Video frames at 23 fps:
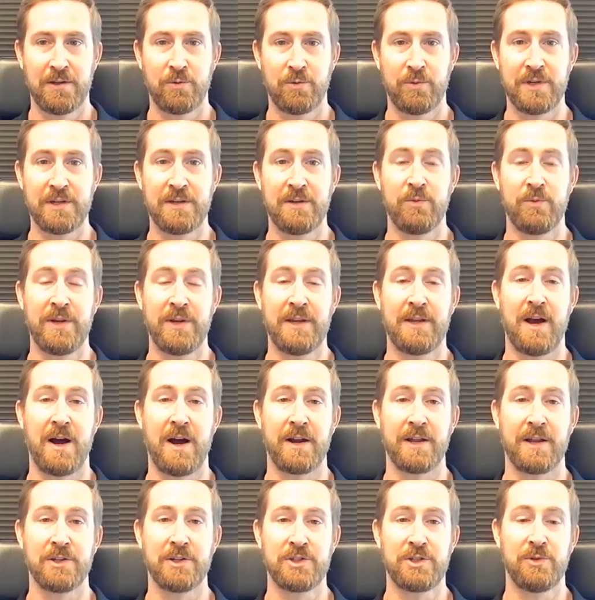We
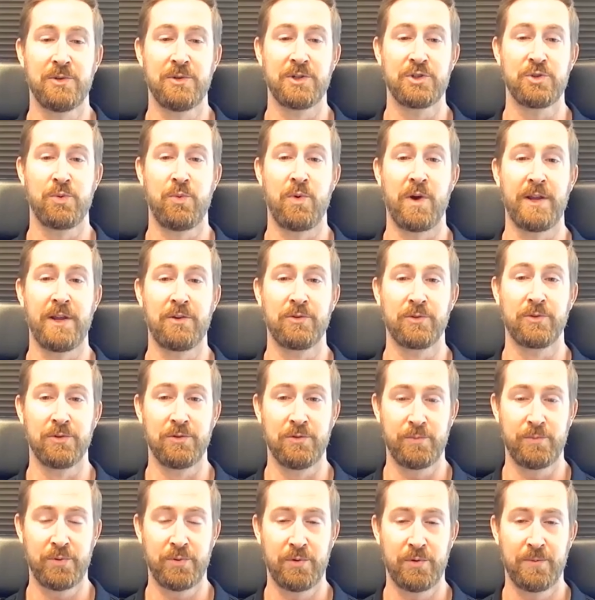got into a 20
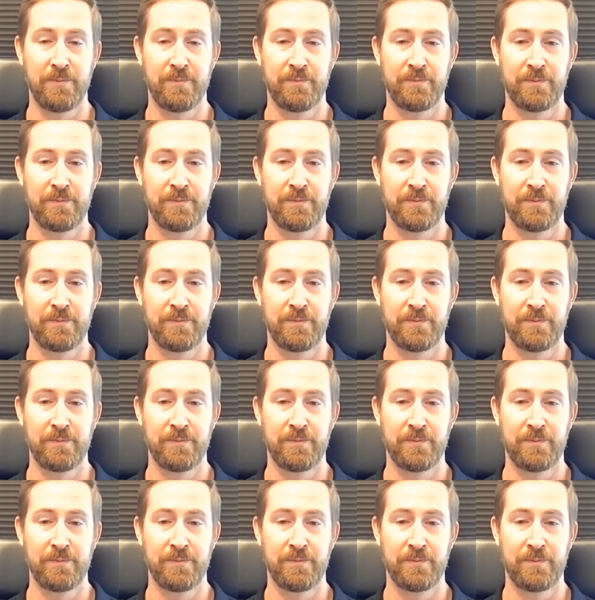group